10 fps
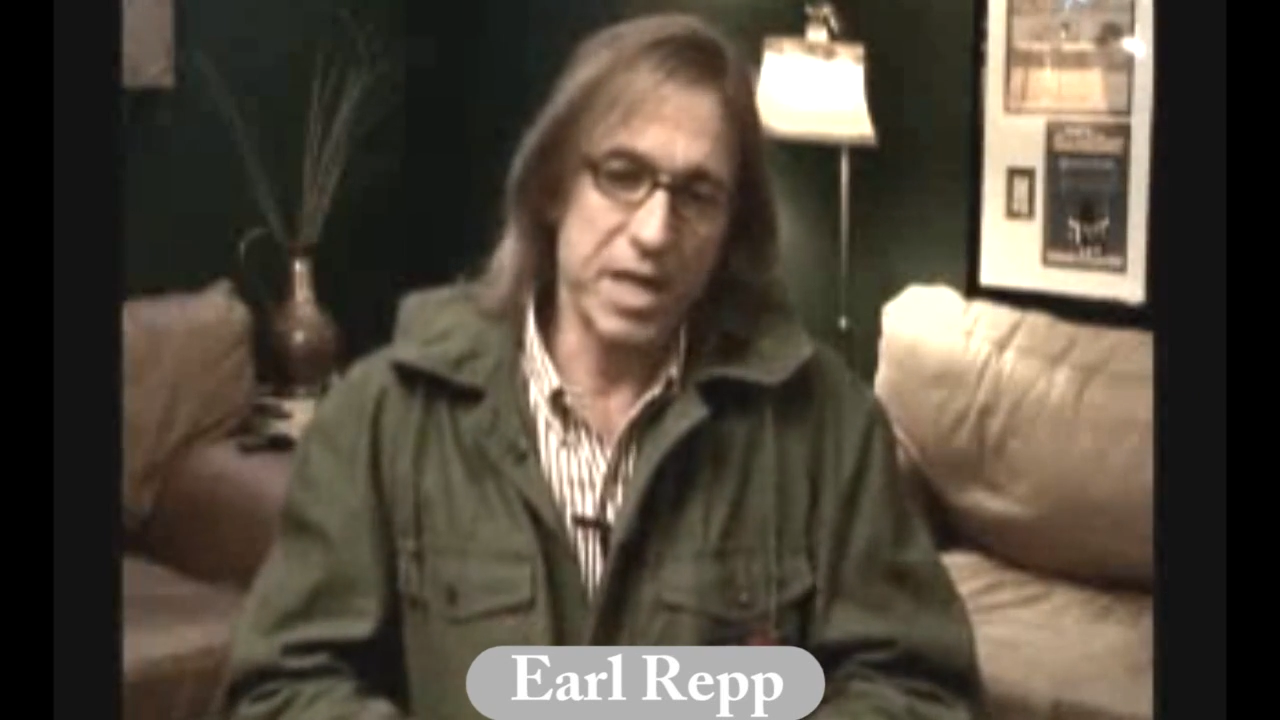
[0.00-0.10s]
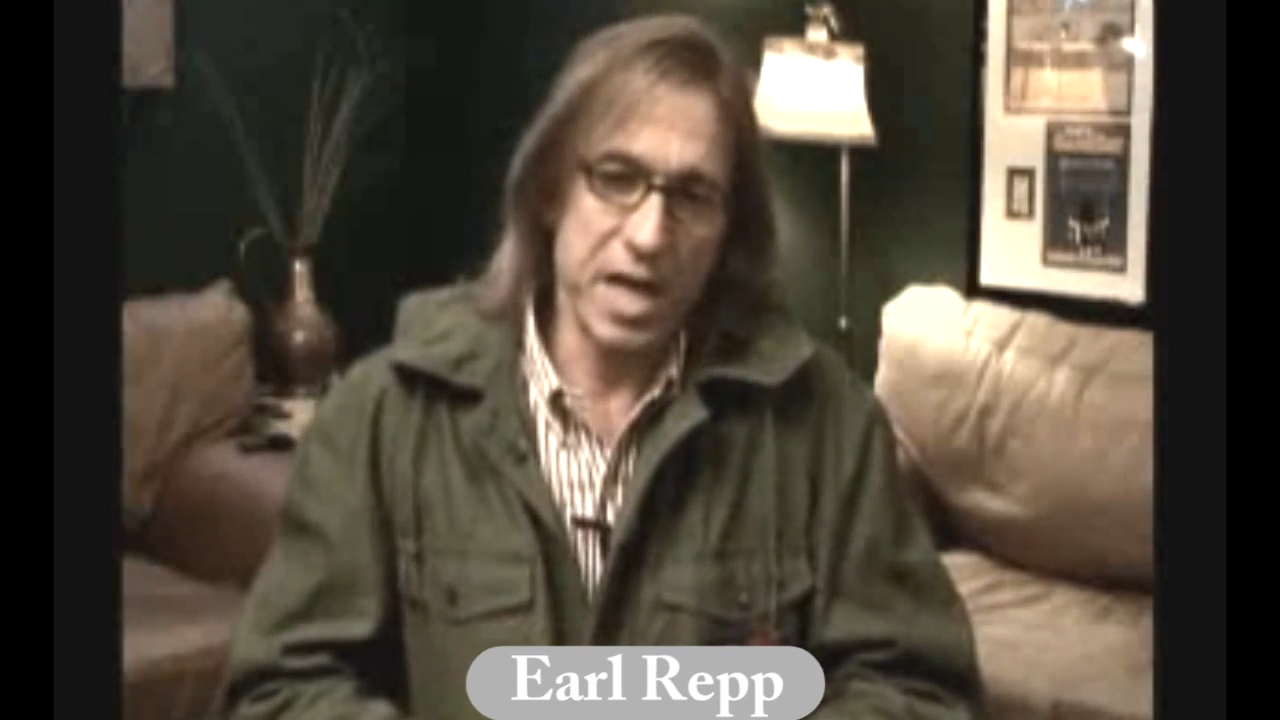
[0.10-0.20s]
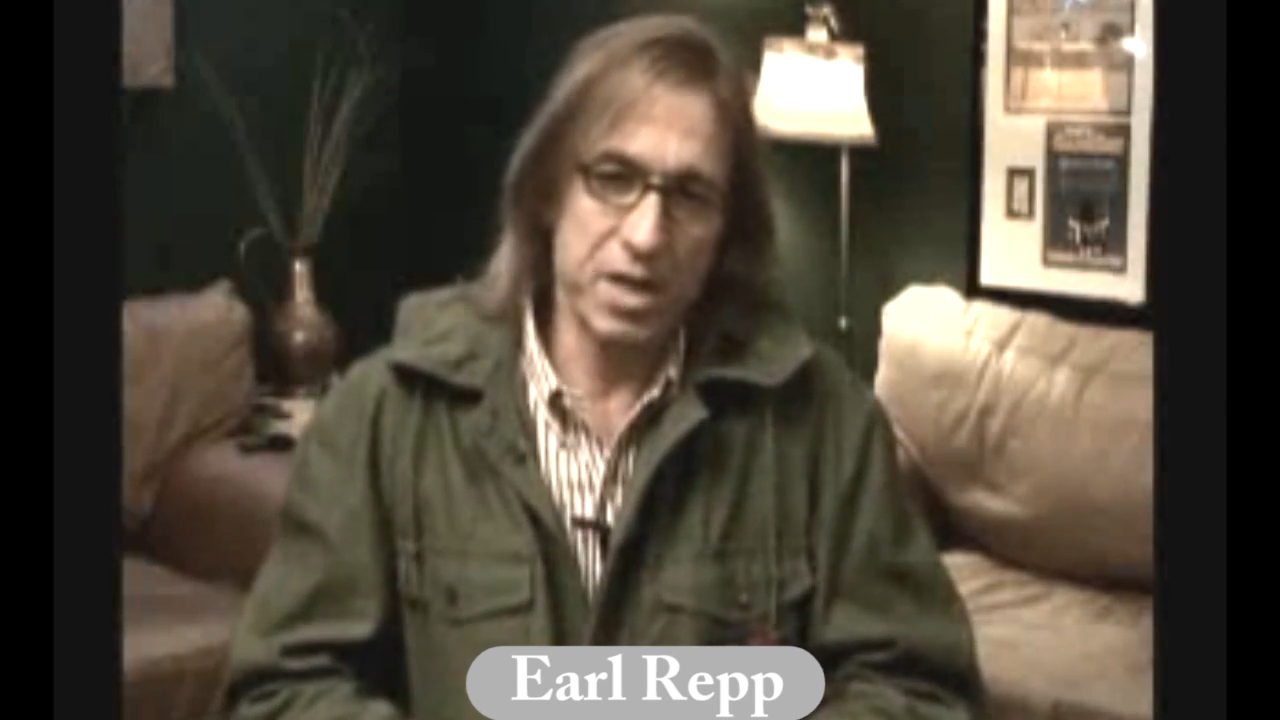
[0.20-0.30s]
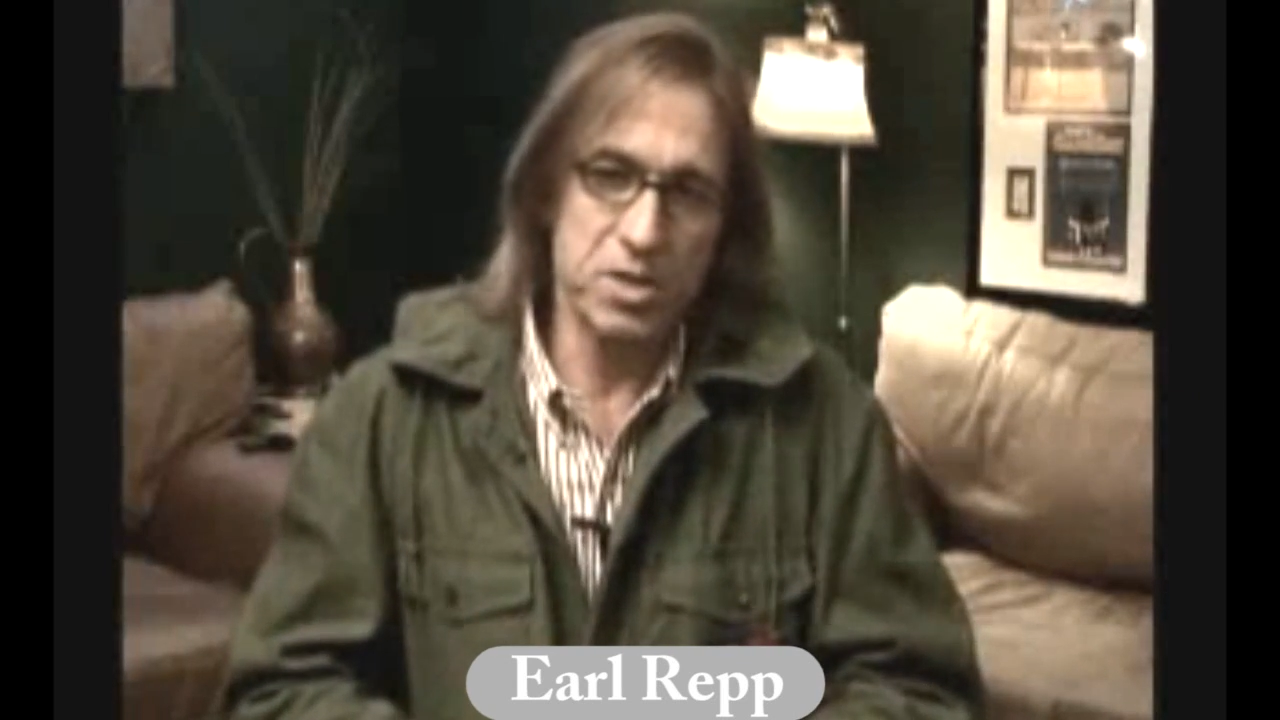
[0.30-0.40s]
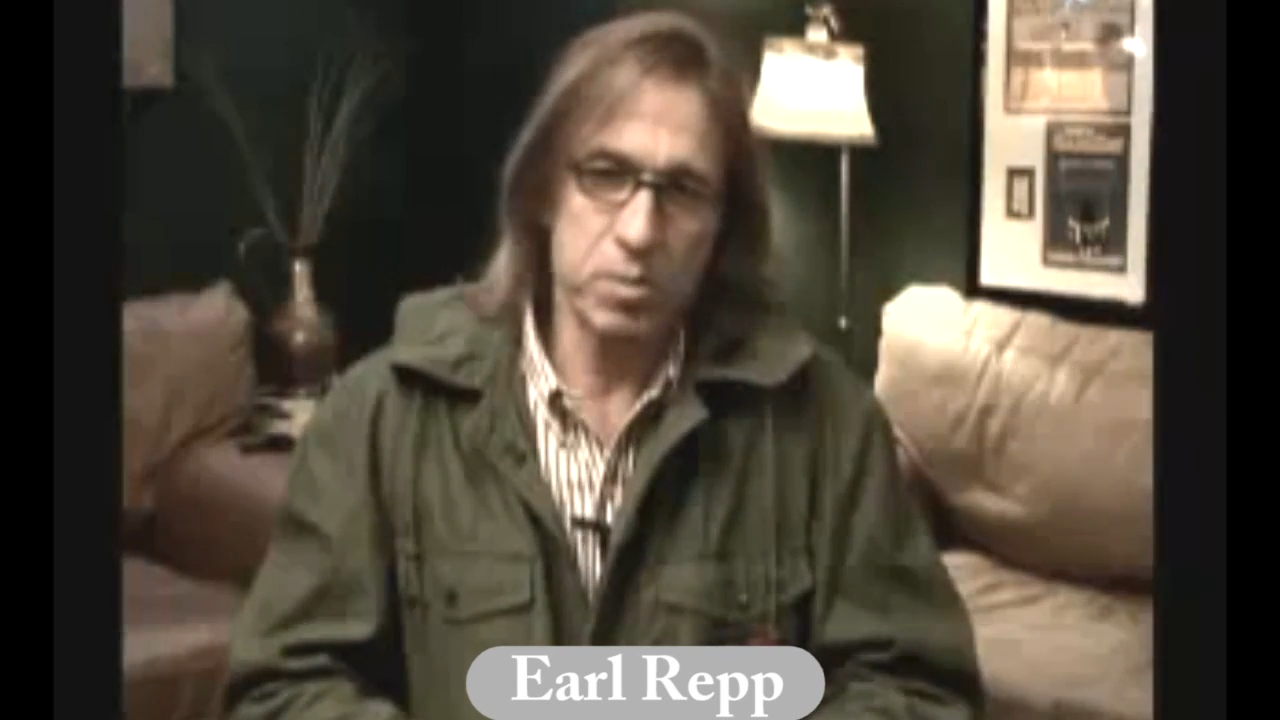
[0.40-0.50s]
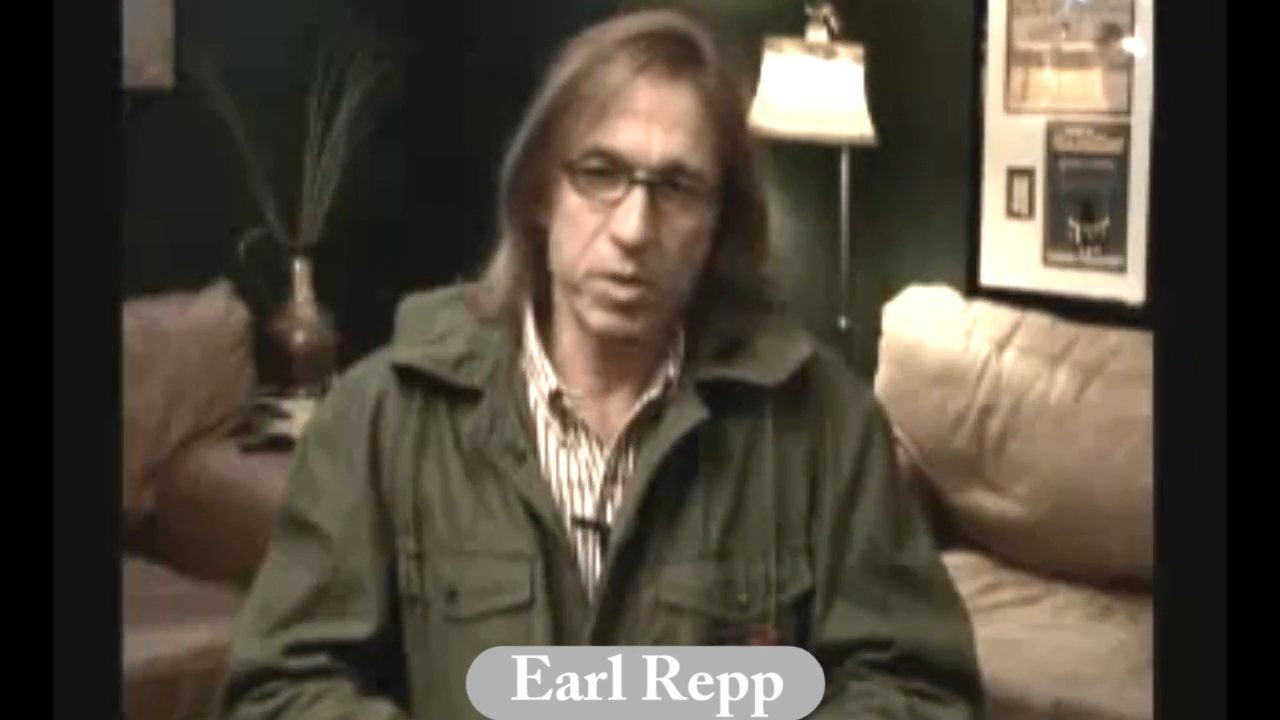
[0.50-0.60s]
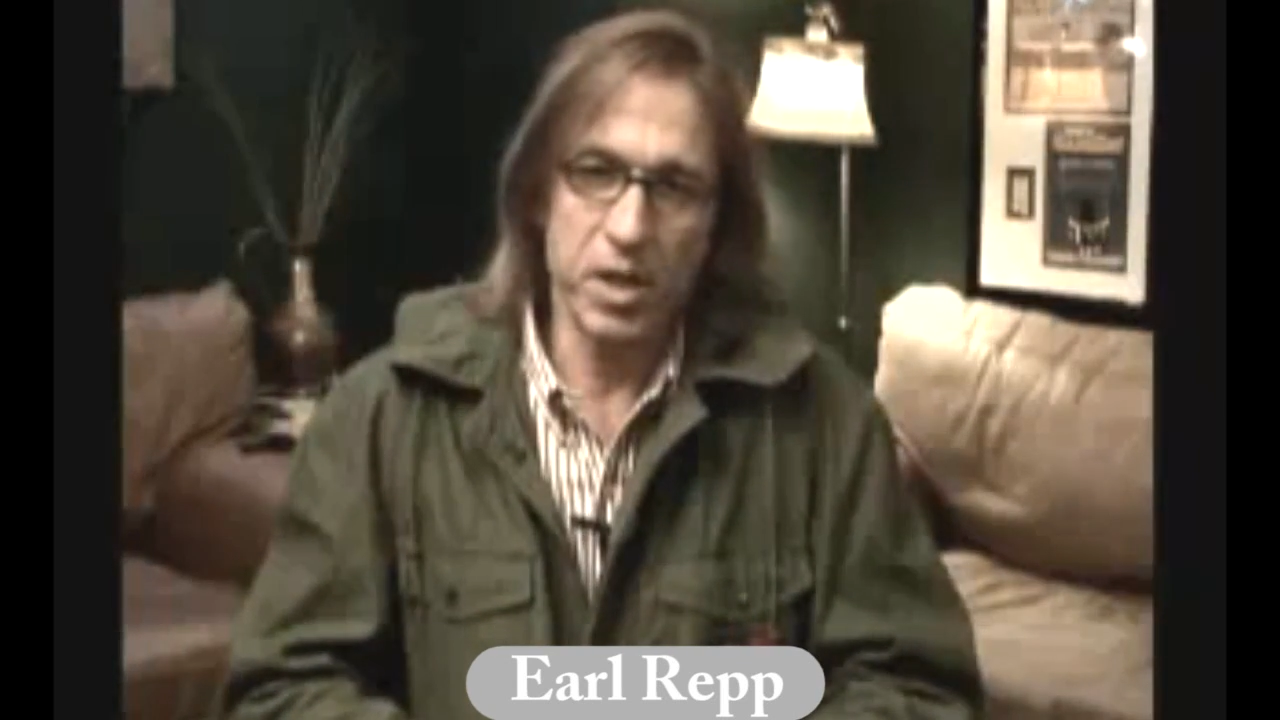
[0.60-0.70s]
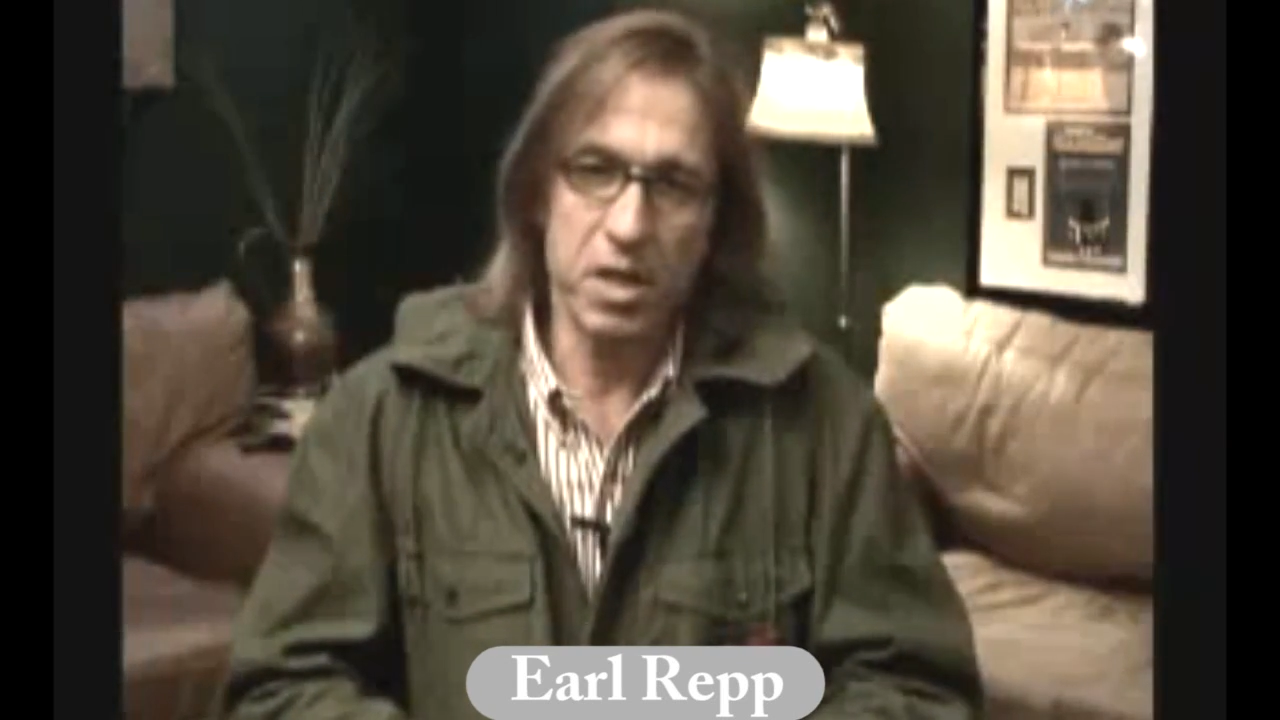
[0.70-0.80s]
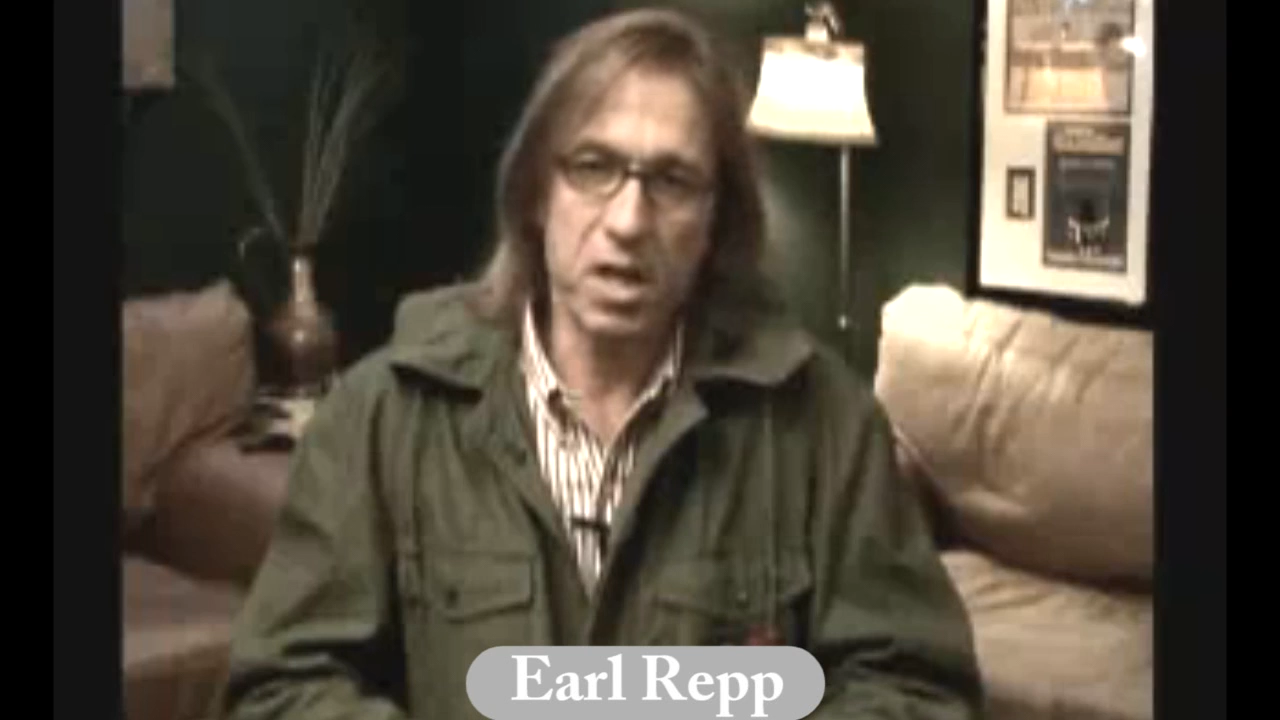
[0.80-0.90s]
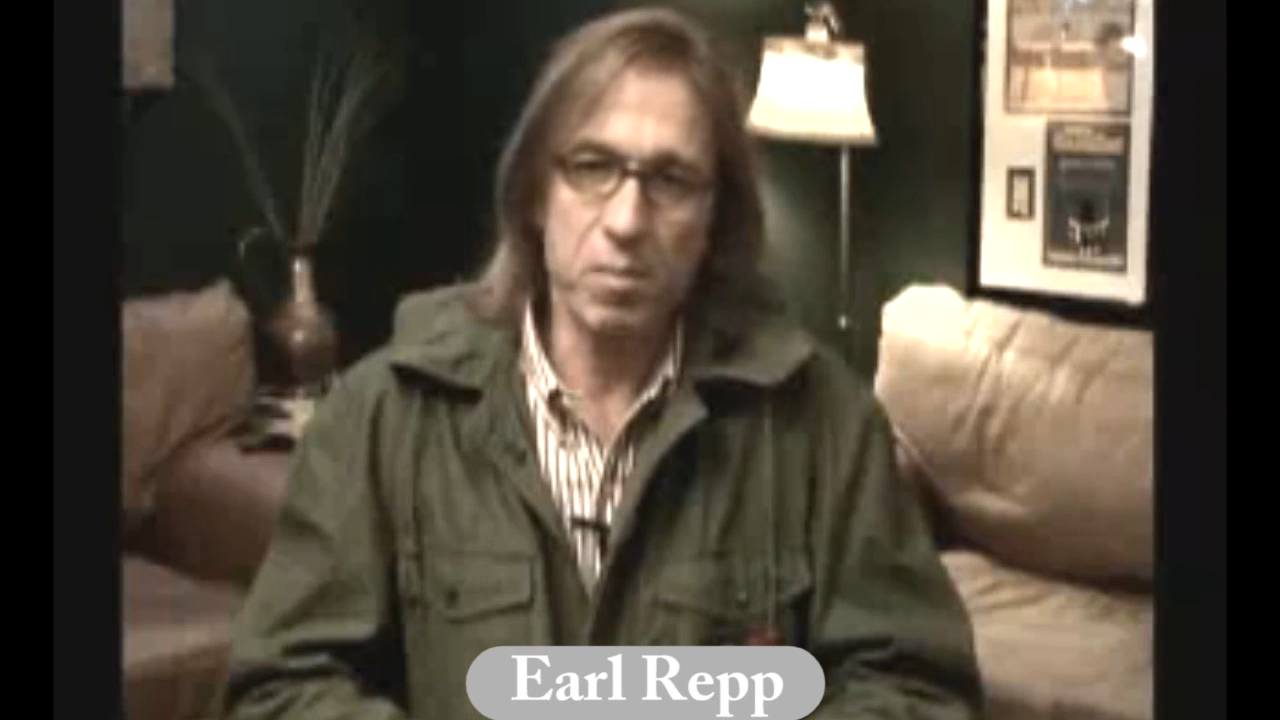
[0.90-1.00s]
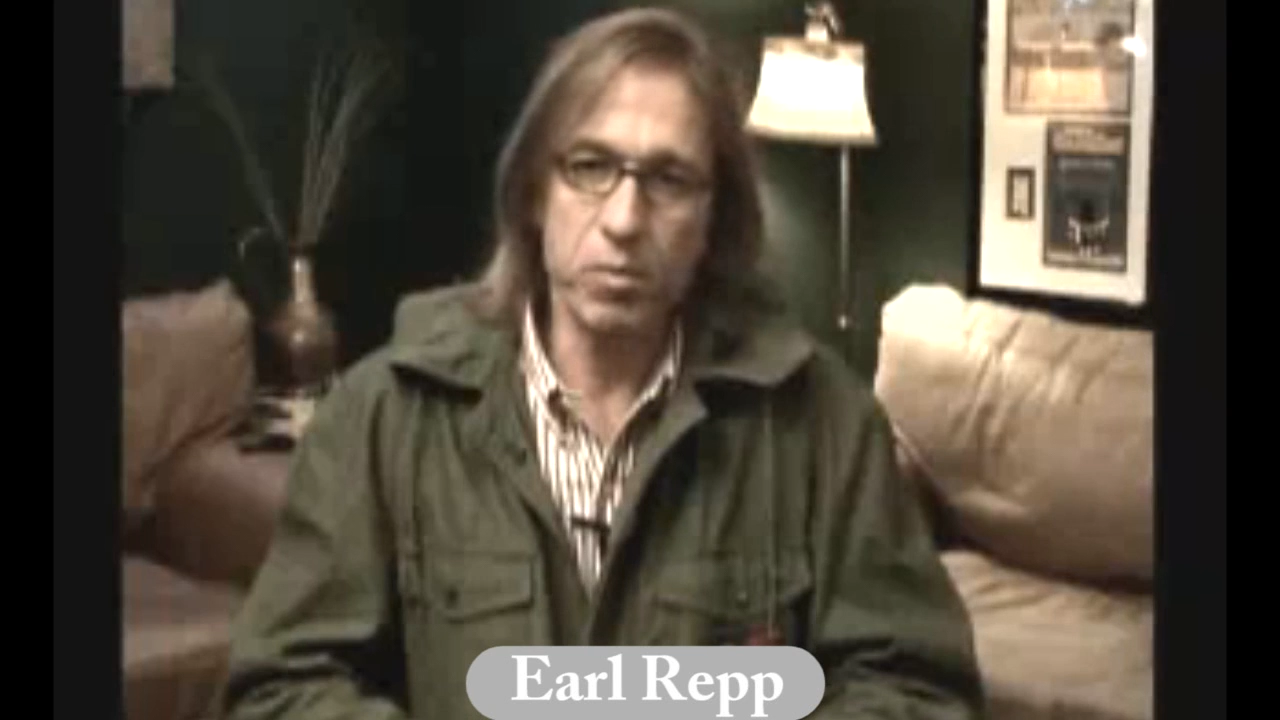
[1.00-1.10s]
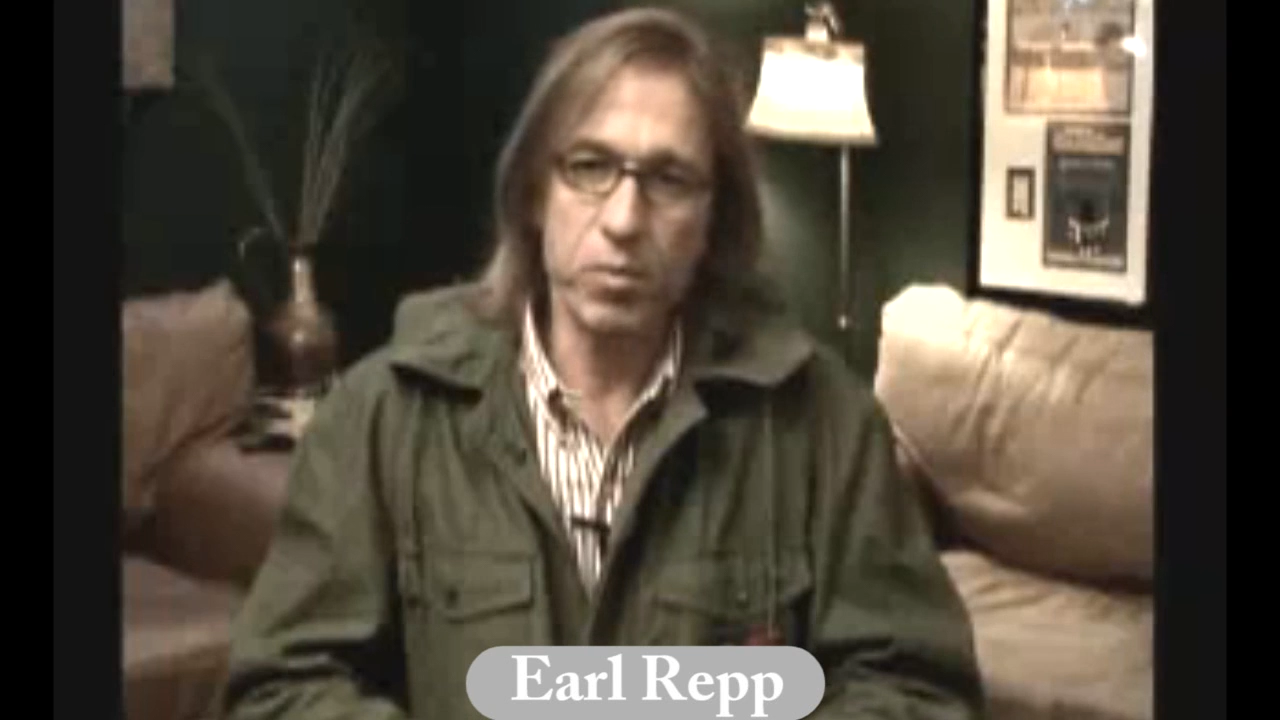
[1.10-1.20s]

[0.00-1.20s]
on to play a couple